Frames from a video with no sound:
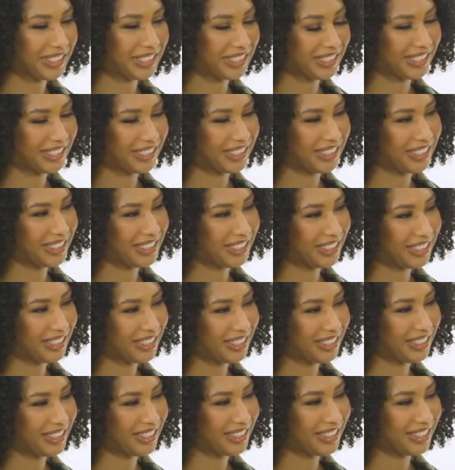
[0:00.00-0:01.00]

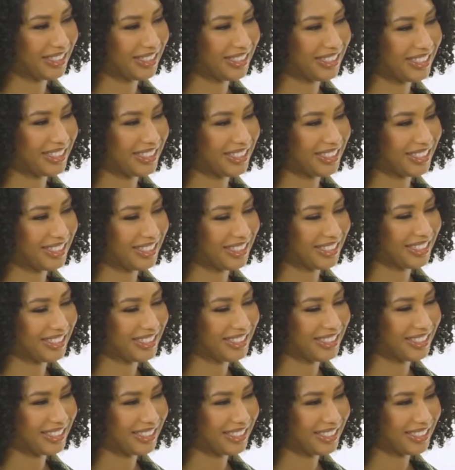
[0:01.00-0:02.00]

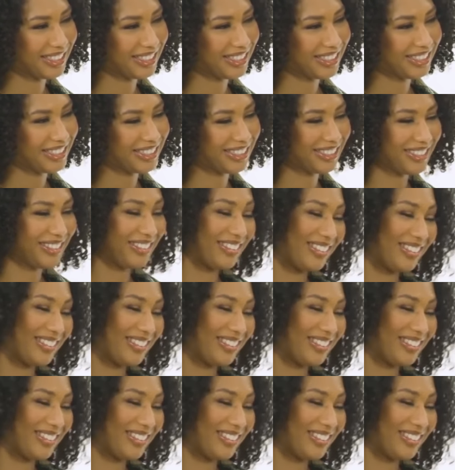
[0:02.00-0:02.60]
This person isn't speaking.